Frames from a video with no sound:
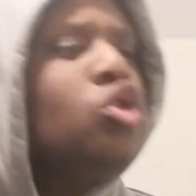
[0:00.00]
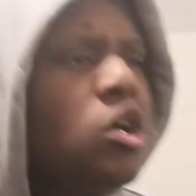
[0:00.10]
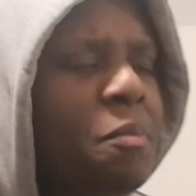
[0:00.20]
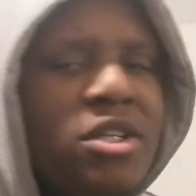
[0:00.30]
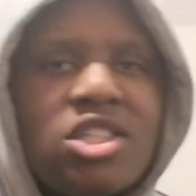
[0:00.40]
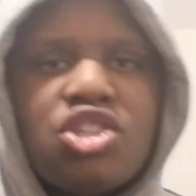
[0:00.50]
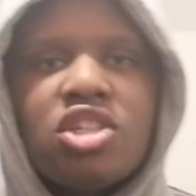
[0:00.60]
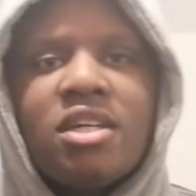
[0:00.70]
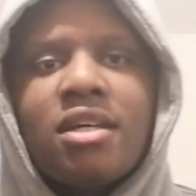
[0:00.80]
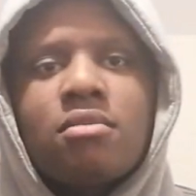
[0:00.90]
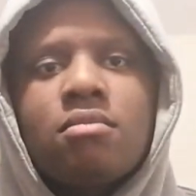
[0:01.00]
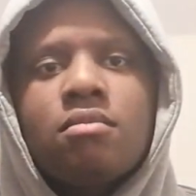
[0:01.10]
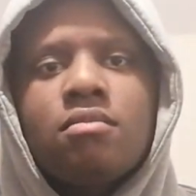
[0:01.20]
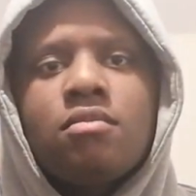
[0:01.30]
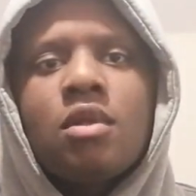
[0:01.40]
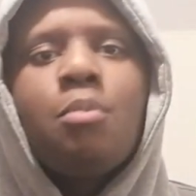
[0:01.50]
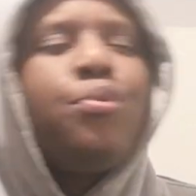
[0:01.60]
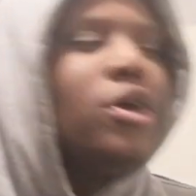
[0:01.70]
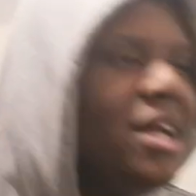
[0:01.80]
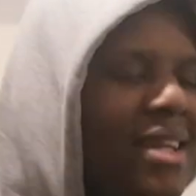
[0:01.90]
Good positioning.
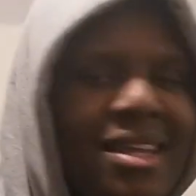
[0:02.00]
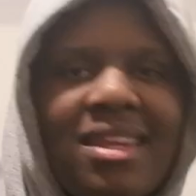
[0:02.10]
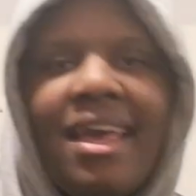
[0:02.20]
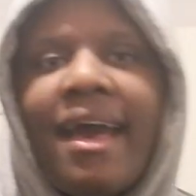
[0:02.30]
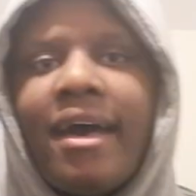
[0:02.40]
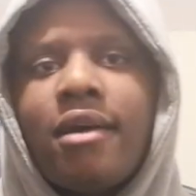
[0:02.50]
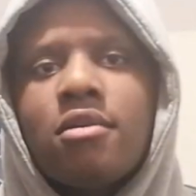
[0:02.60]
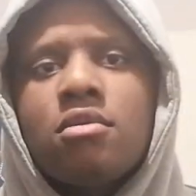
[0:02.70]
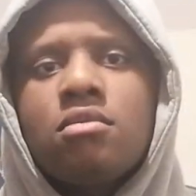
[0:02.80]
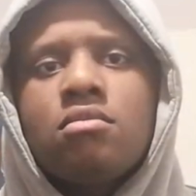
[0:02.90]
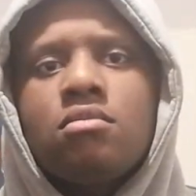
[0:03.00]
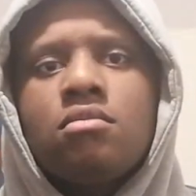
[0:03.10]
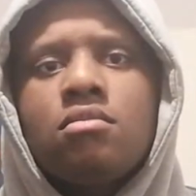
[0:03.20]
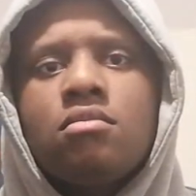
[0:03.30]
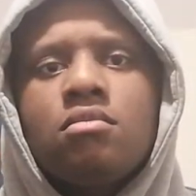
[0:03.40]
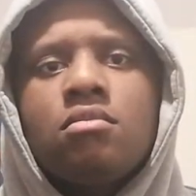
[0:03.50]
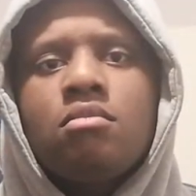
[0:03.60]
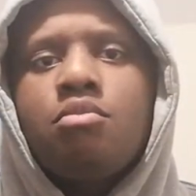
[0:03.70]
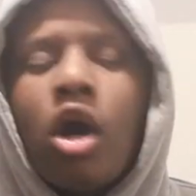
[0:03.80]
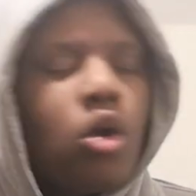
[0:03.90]
Brilliant in the air.
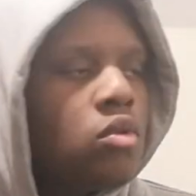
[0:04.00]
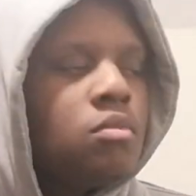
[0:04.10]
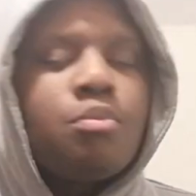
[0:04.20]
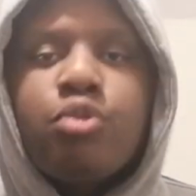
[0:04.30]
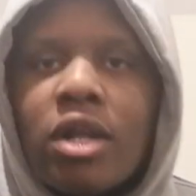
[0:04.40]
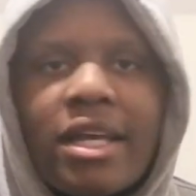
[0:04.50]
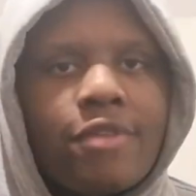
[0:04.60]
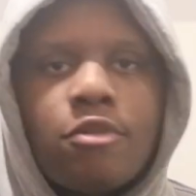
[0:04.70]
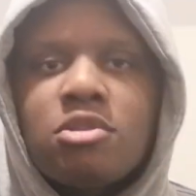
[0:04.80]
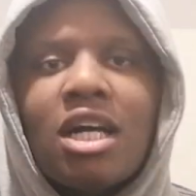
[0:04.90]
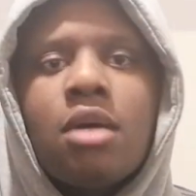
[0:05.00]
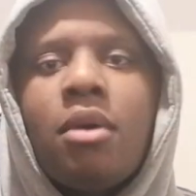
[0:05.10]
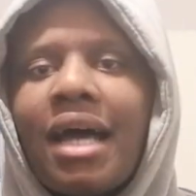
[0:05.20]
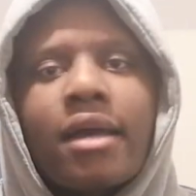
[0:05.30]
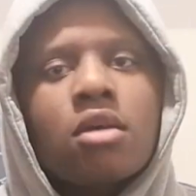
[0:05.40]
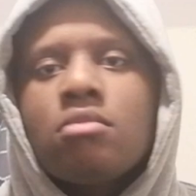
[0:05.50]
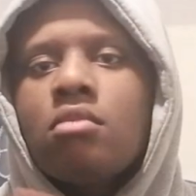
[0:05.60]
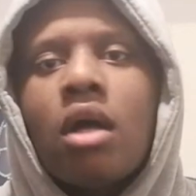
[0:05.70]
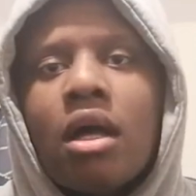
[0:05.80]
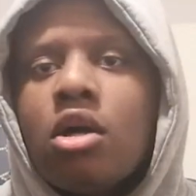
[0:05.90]
Bro, brilliant from Chalobah. Like,
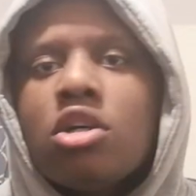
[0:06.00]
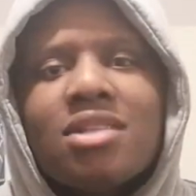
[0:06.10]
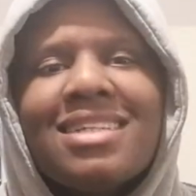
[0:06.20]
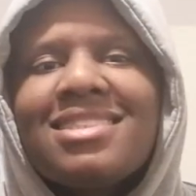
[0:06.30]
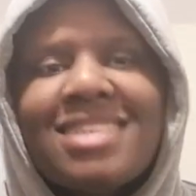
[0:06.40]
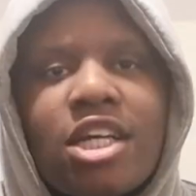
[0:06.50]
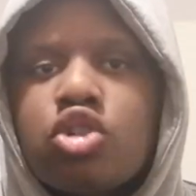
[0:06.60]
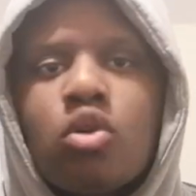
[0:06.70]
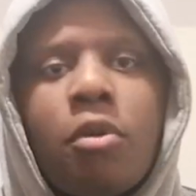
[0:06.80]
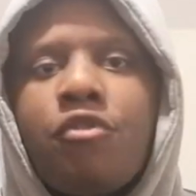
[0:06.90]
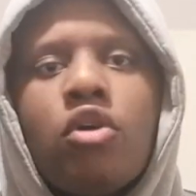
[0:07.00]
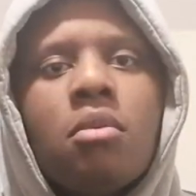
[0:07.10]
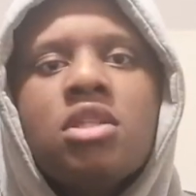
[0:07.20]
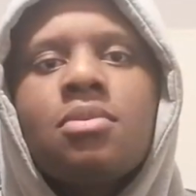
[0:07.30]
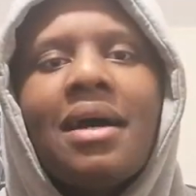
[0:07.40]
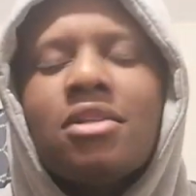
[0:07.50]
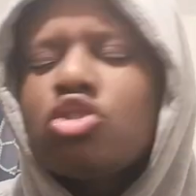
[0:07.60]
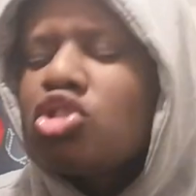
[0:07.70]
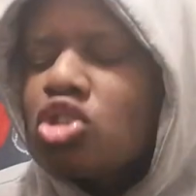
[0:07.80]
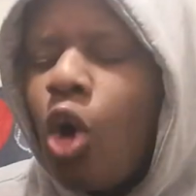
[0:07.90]
sensational performance, man.
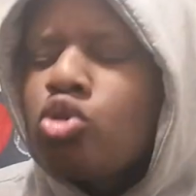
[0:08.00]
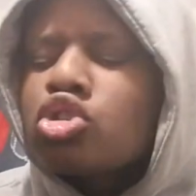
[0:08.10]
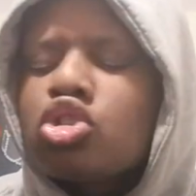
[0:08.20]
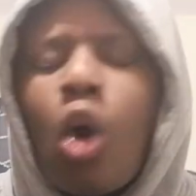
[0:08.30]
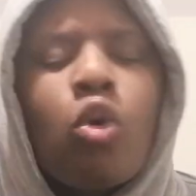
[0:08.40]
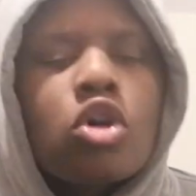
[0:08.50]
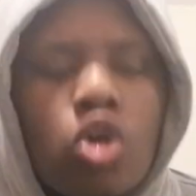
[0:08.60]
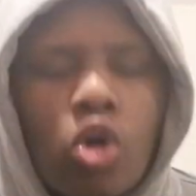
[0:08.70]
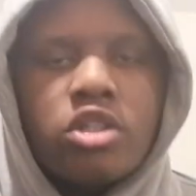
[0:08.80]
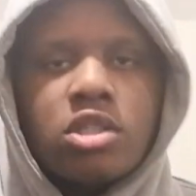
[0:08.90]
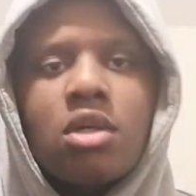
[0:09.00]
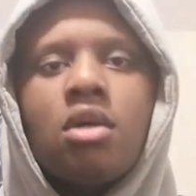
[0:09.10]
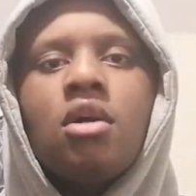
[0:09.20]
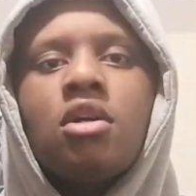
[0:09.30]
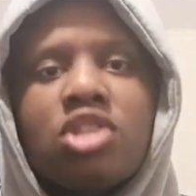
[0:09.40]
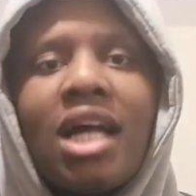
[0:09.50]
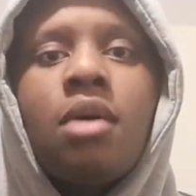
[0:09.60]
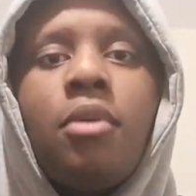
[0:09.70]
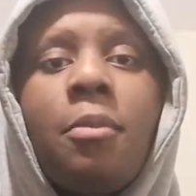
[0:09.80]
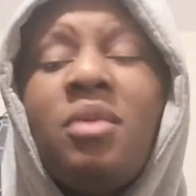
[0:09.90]
So good,
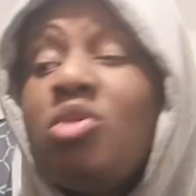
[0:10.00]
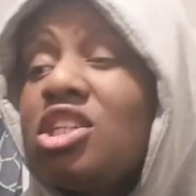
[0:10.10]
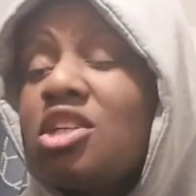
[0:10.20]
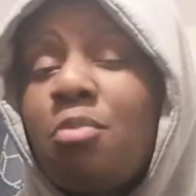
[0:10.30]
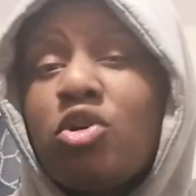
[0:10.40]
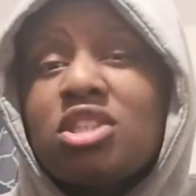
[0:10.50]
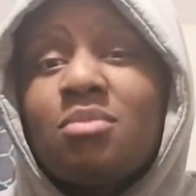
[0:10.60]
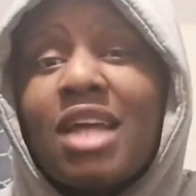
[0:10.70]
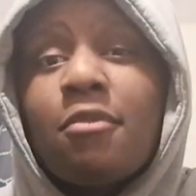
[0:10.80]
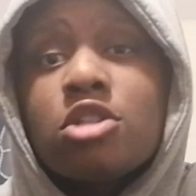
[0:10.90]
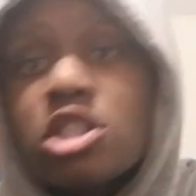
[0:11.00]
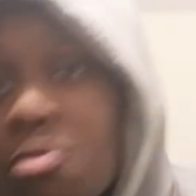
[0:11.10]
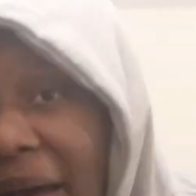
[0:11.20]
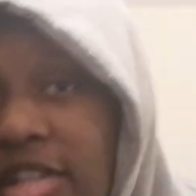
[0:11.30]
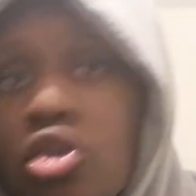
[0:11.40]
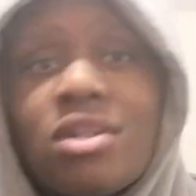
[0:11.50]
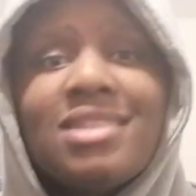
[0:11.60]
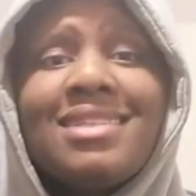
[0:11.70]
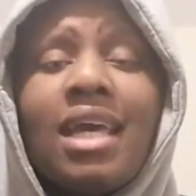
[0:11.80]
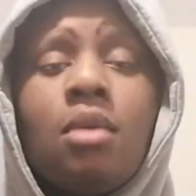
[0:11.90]
Chalobah. People need to put some damn respect on
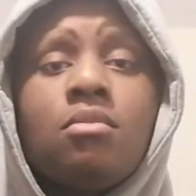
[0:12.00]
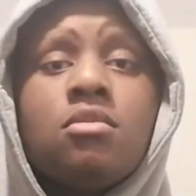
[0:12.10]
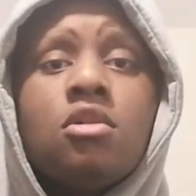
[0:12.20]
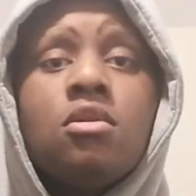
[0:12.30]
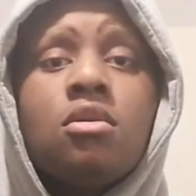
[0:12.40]
his name.